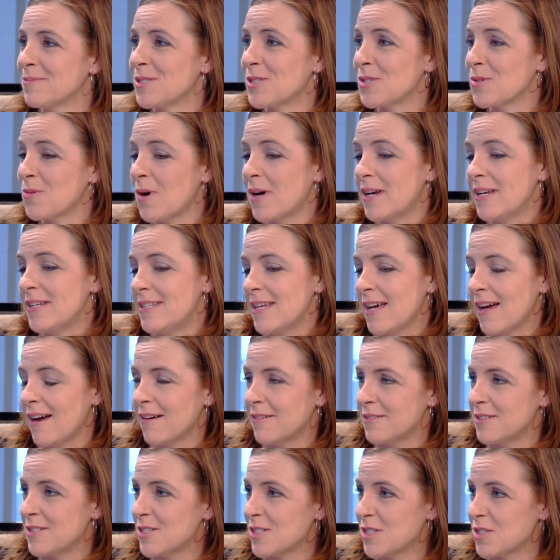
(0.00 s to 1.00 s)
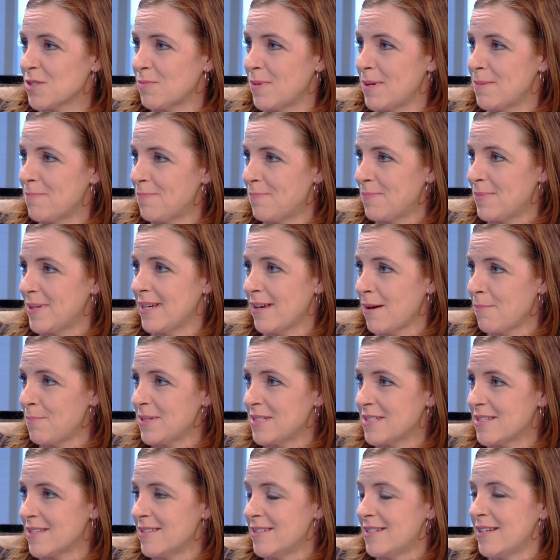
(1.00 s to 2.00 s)
squatted down to sweep it
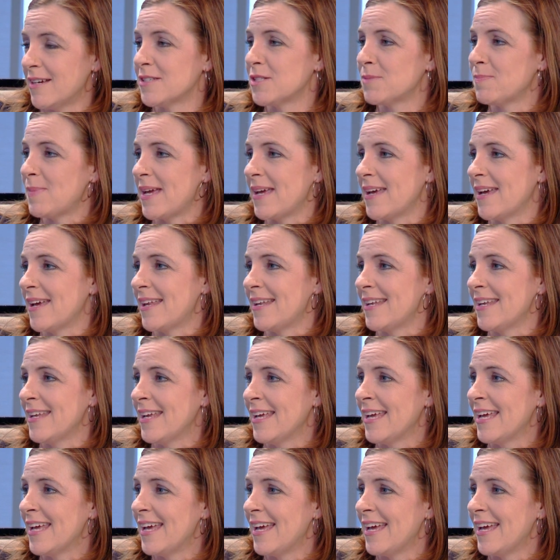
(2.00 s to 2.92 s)
up into the dustpan